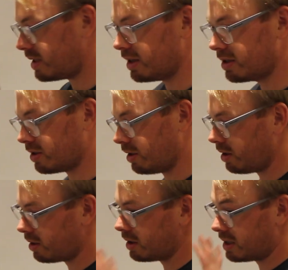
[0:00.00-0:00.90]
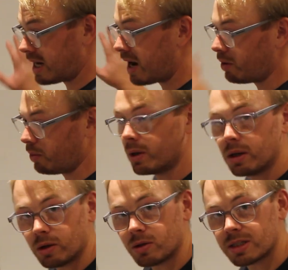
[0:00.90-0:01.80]
this so the tower will
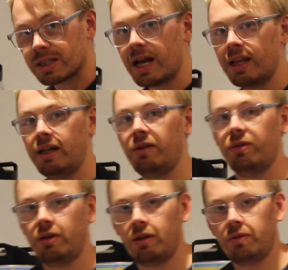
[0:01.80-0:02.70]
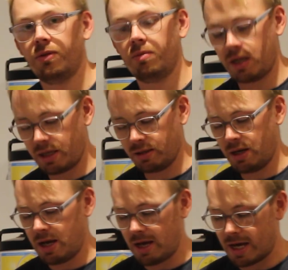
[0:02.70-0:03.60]
look slightly different on the thumbnail.
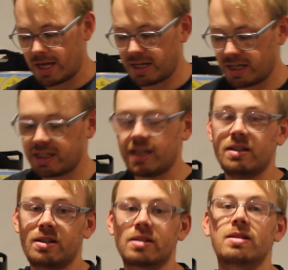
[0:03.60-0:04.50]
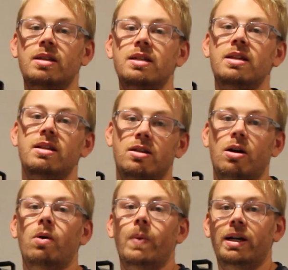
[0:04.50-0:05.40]
This is
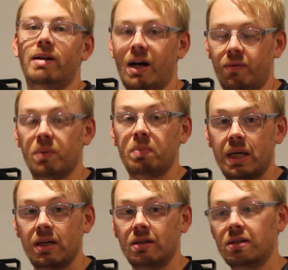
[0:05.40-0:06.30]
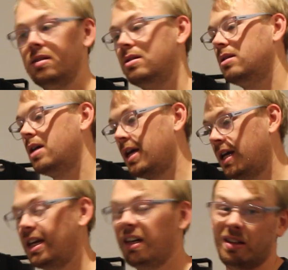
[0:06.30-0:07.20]
your winner out of the beers that are
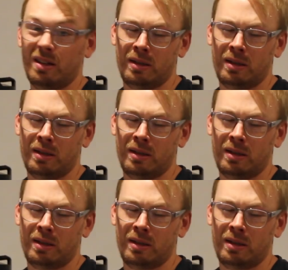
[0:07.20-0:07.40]
here.